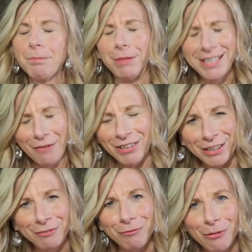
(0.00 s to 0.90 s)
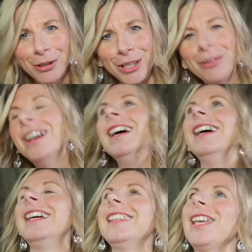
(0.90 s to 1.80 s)
benevolent for you.
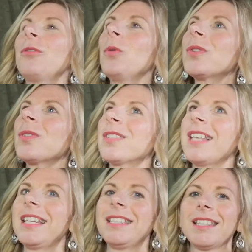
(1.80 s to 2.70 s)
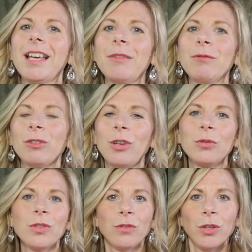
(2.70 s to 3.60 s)
And they also said, for
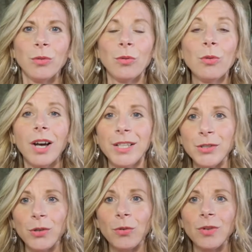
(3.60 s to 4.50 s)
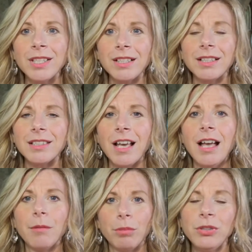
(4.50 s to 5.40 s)
those of you who are into crystals,
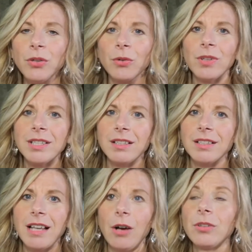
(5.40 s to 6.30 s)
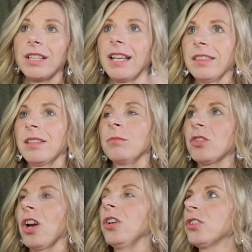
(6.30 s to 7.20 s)
put your crystals out and get them
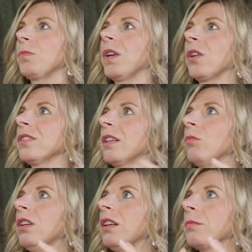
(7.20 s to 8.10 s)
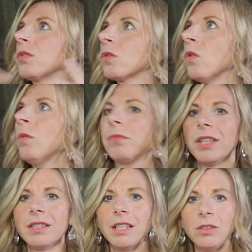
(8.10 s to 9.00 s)
charged, because they will absorb
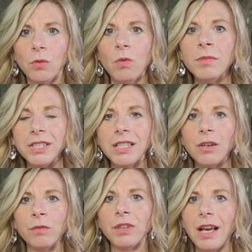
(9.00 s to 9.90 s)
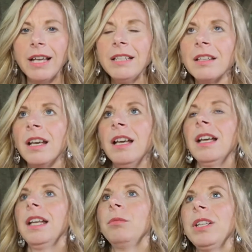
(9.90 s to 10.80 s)
this enormity of light.
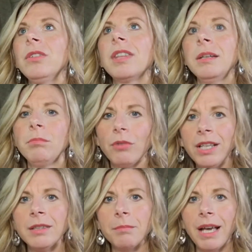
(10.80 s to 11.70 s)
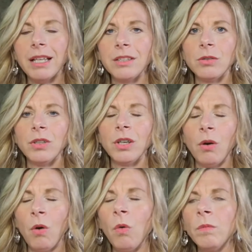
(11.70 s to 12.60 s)
And when you then bring them back into your
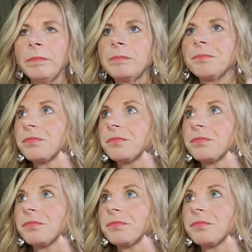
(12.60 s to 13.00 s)
home,